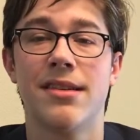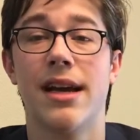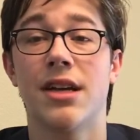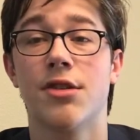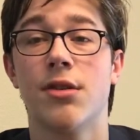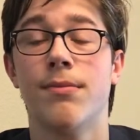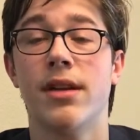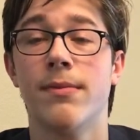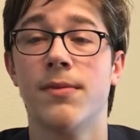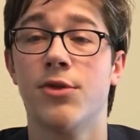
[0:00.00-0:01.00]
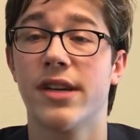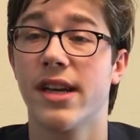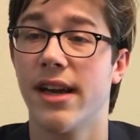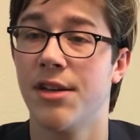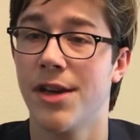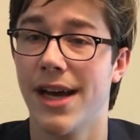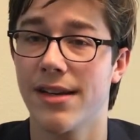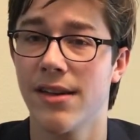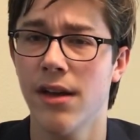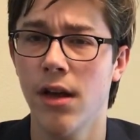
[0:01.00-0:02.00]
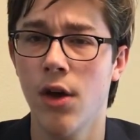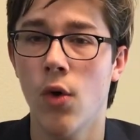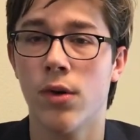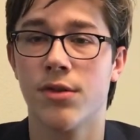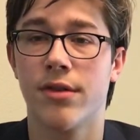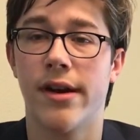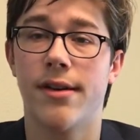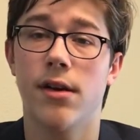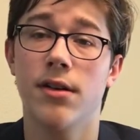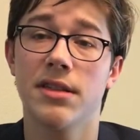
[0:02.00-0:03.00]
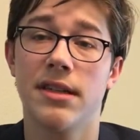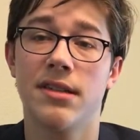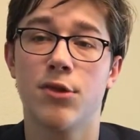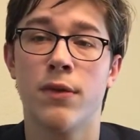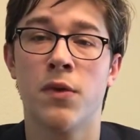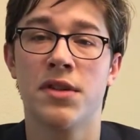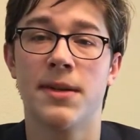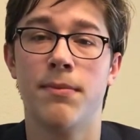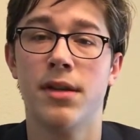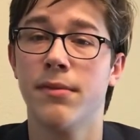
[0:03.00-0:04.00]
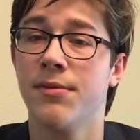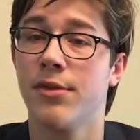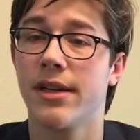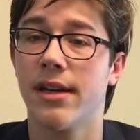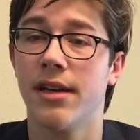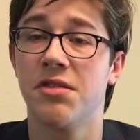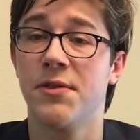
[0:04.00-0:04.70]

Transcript: the National Minimum Drinking Age Act, which required all states to enforce a minimum drinking age